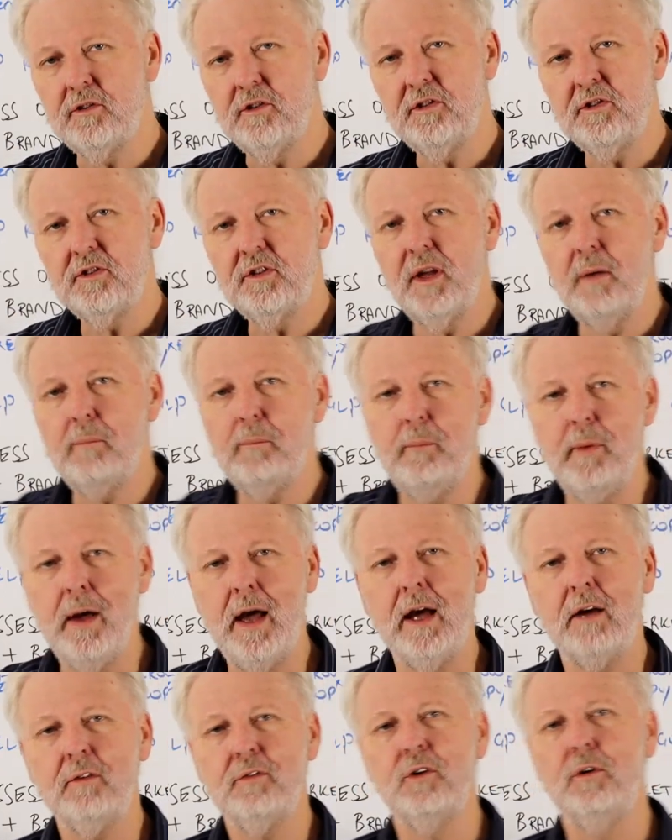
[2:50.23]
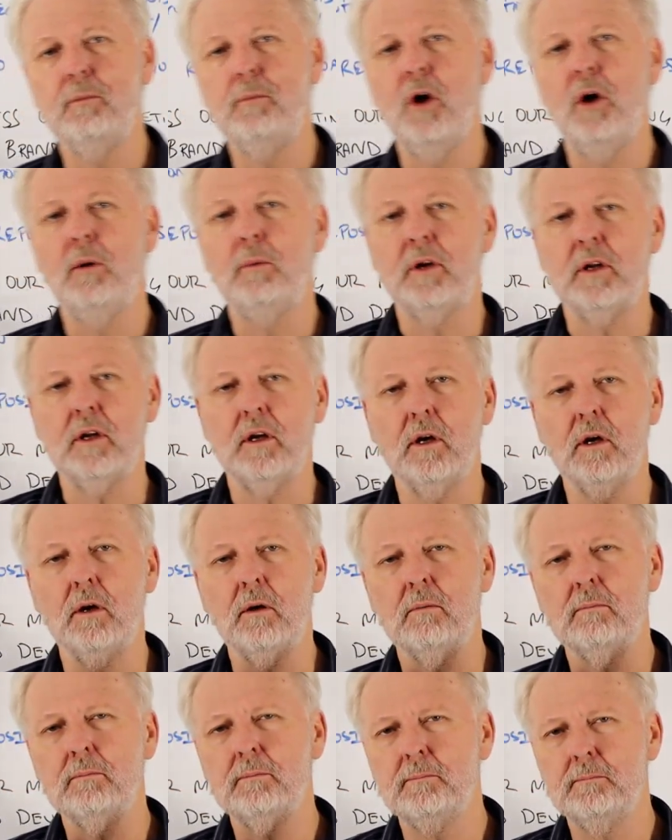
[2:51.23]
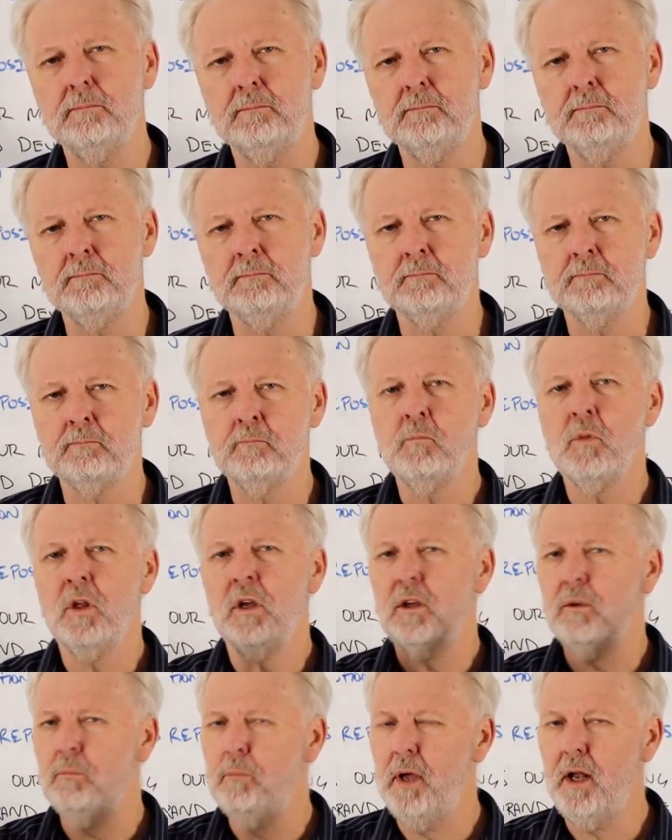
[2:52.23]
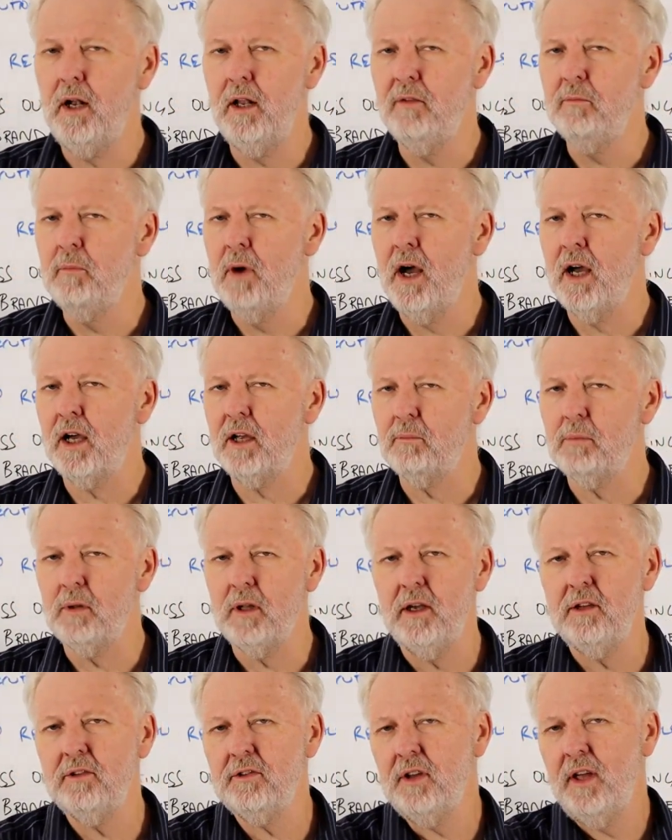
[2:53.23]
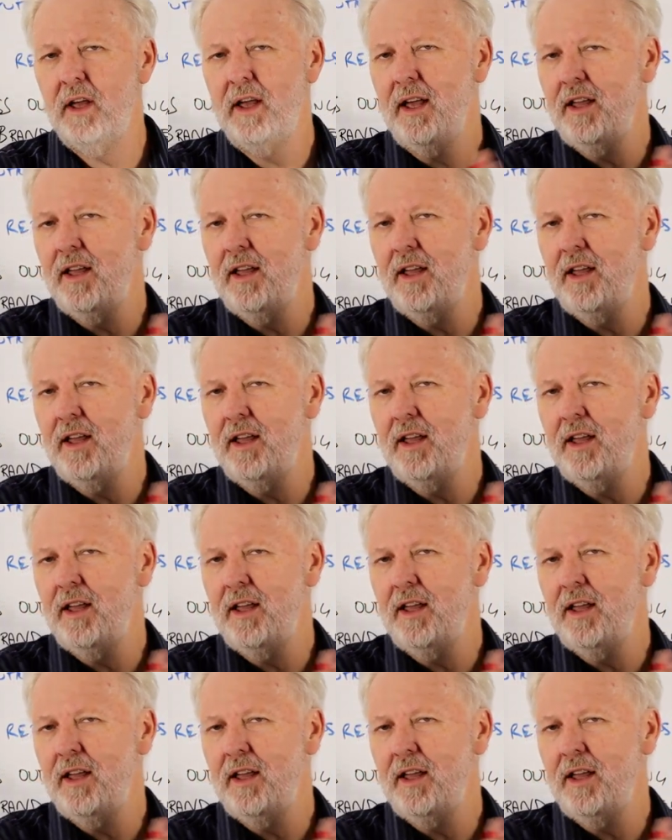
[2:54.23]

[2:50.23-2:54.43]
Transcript: just step back for a moment and go, competitive marketplace,